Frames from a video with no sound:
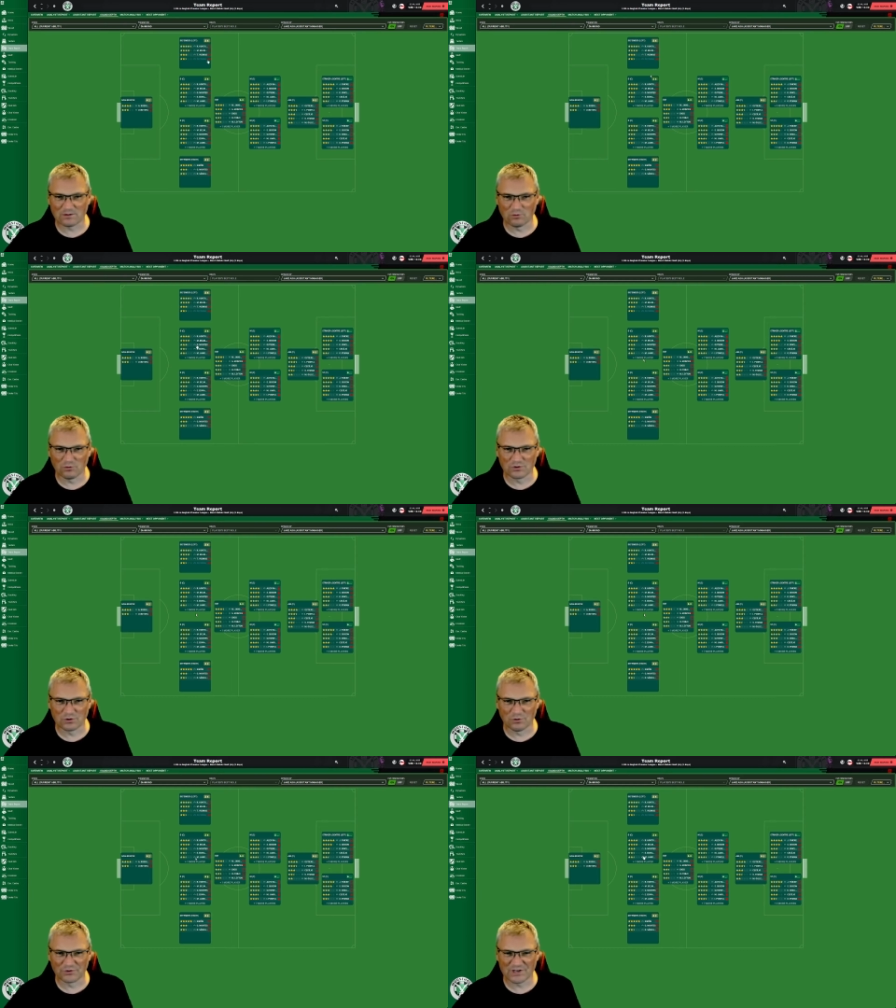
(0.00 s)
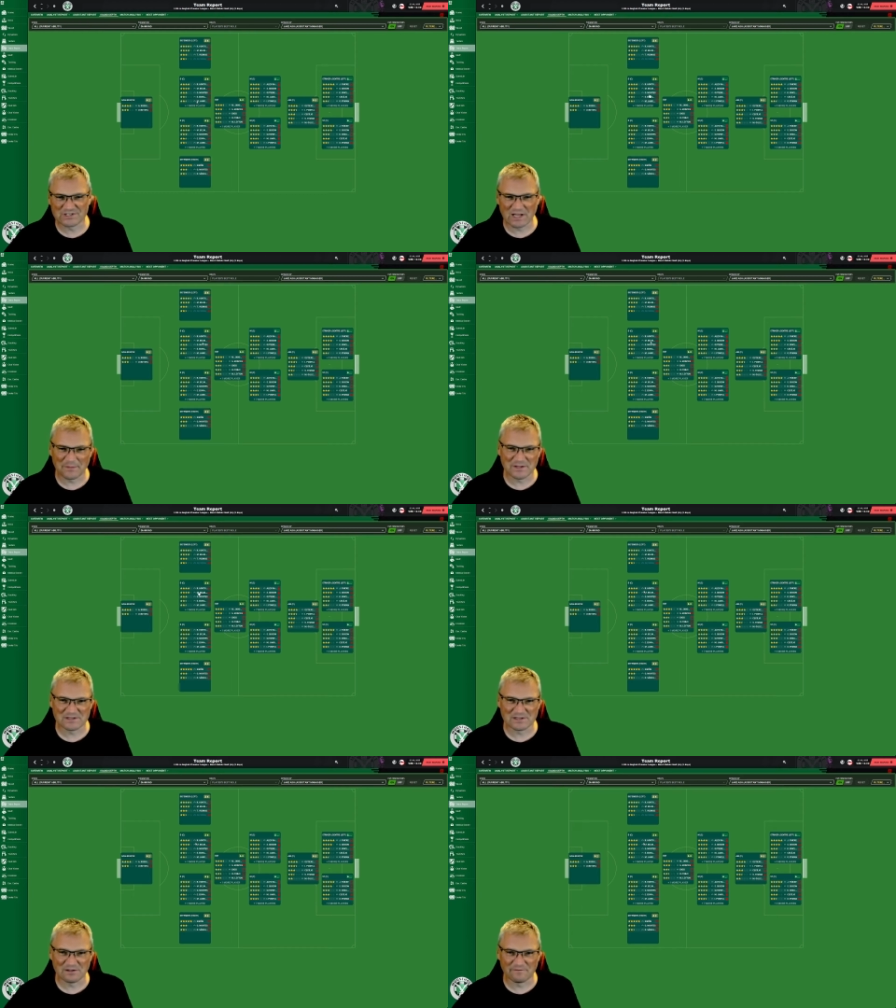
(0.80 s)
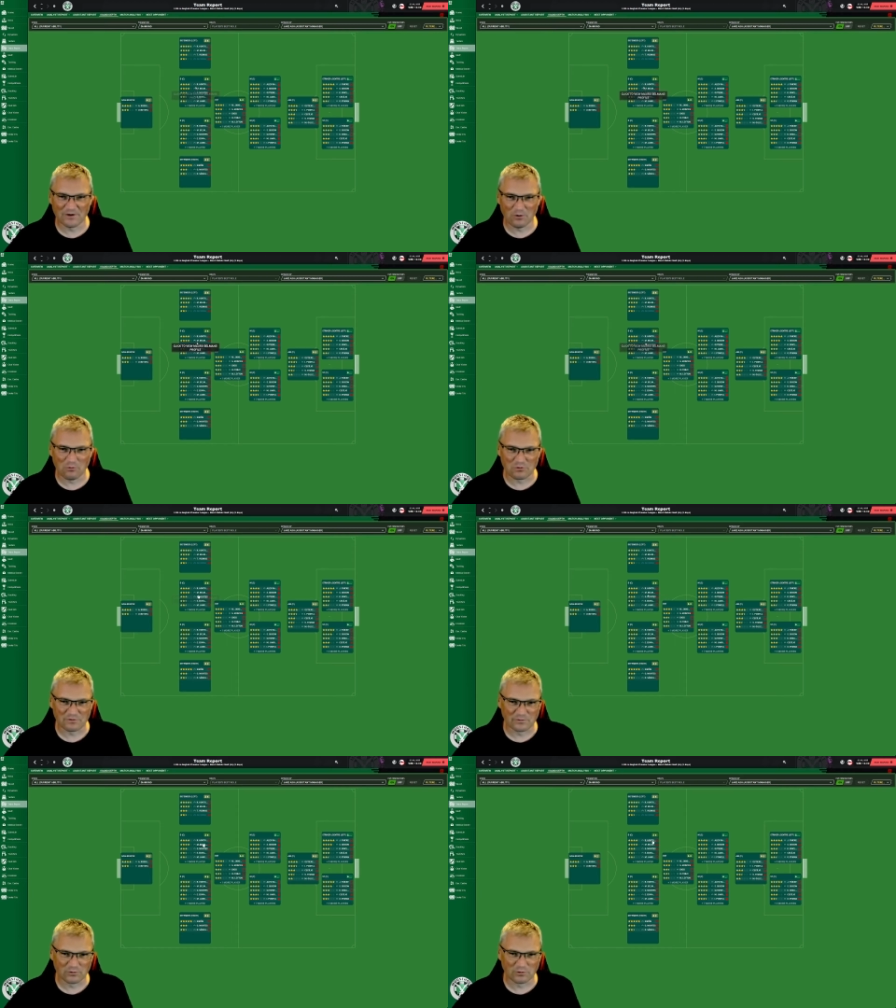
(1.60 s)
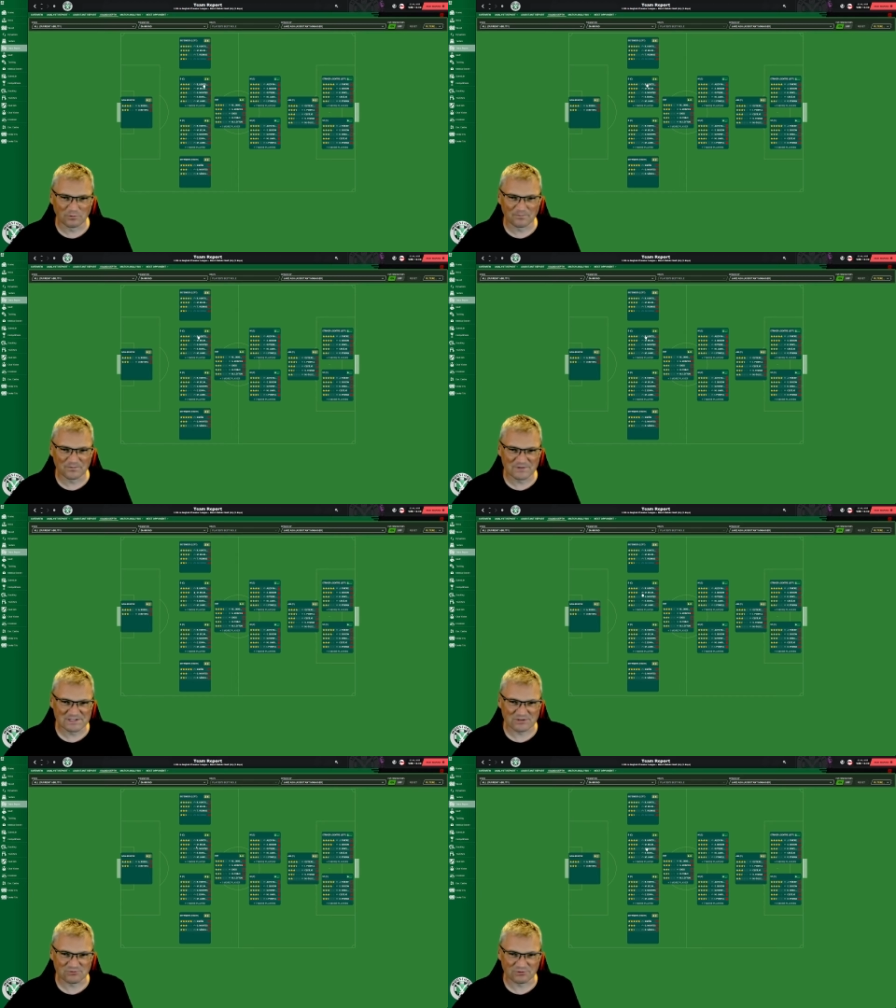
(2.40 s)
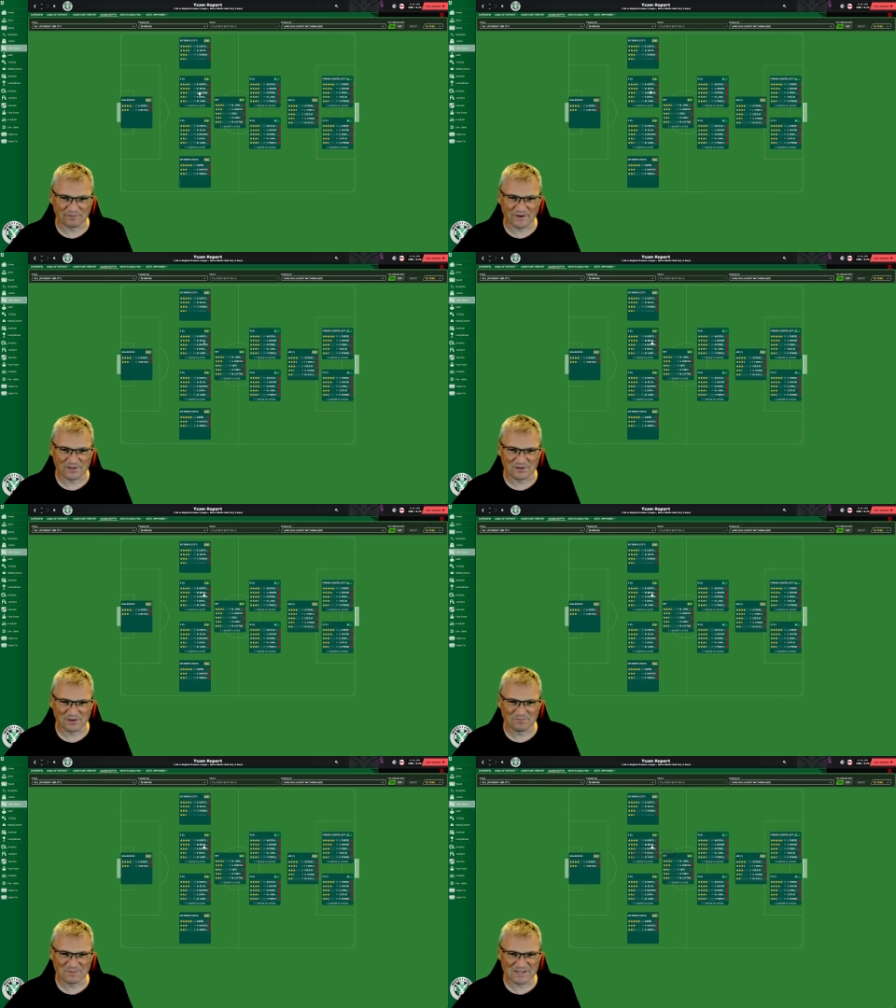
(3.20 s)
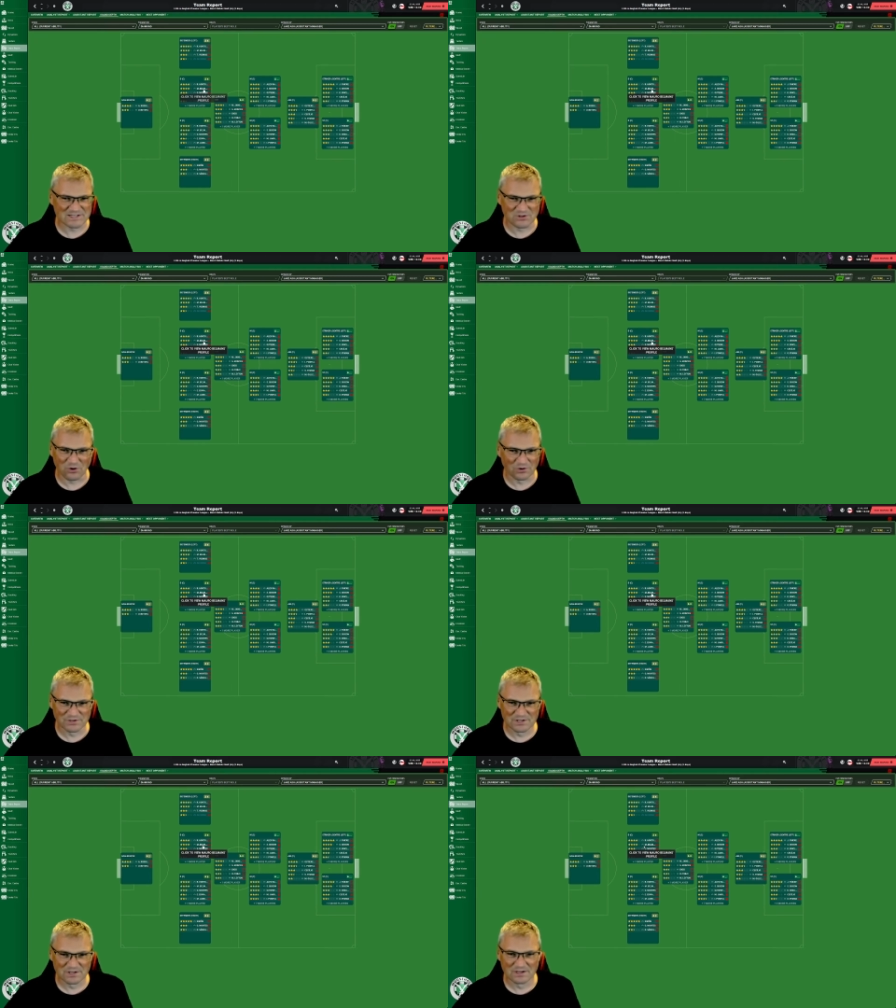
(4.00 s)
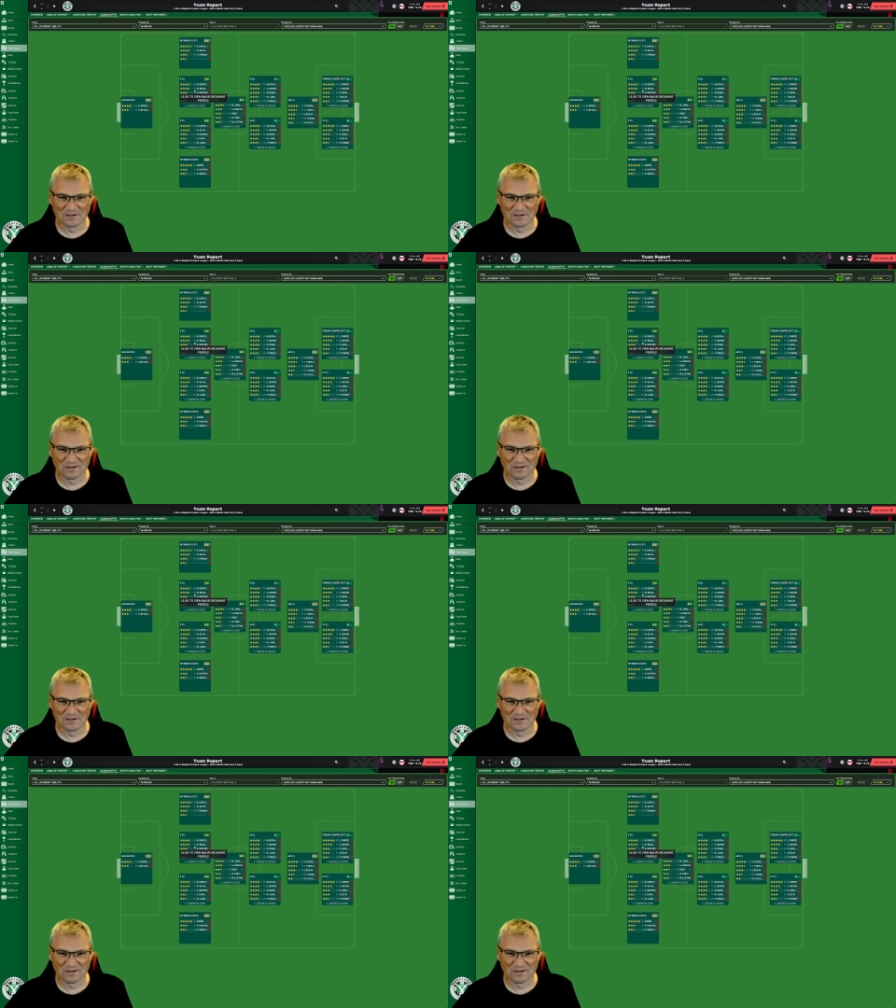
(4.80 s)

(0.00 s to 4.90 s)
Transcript: Horton Gore does come into the fold for central defender, but he's not.